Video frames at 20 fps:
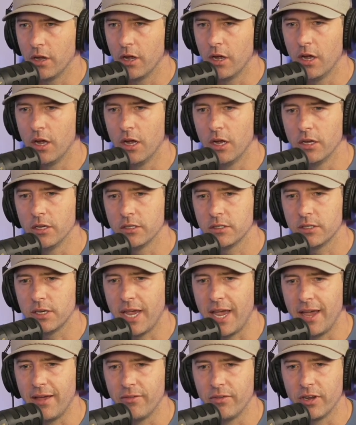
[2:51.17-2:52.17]
Us
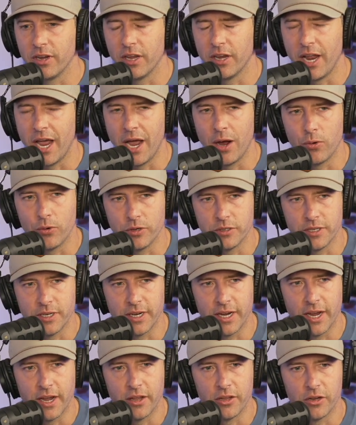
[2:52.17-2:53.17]
having an hour
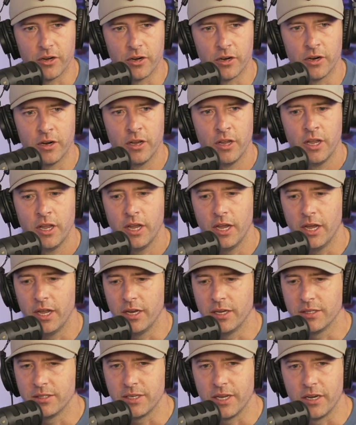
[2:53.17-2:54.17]
together, and
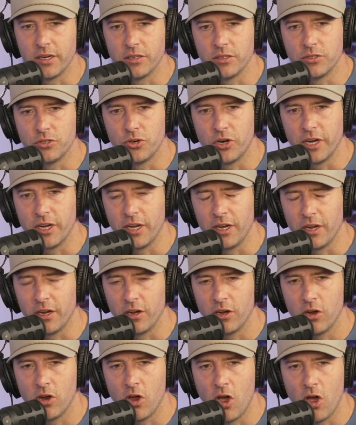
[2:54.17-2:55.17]
instead of drinking
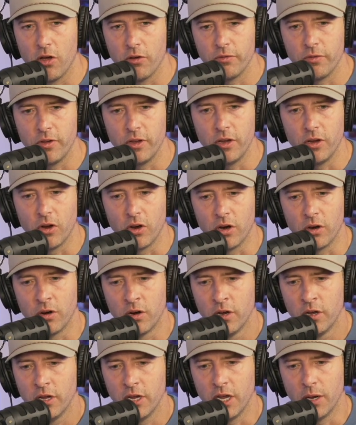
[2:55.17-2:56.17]
coffee or
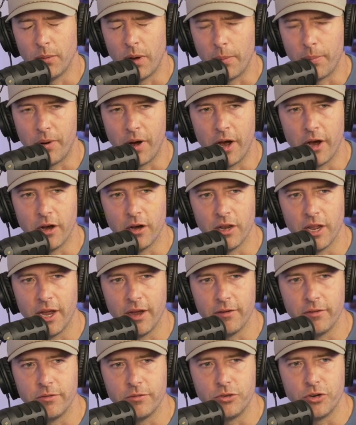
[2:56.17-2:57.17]
in my prior
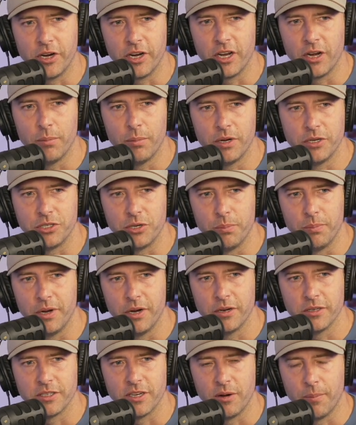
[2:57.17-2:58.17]
life drinking a bunch of
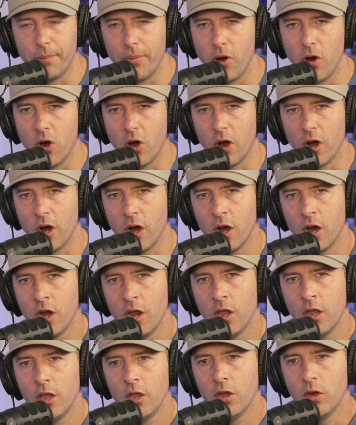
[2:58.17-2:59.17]
beers at a bar,
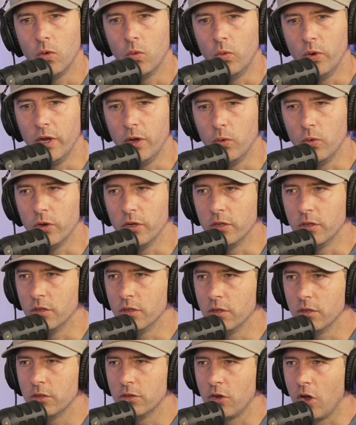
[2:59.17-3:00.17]
we would
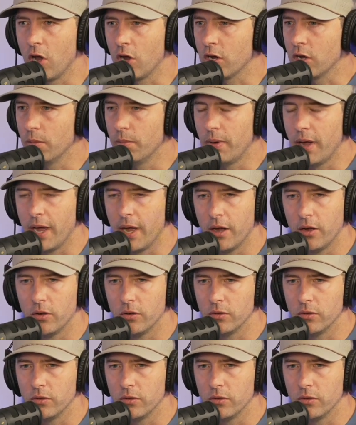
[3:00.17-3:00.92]
talk about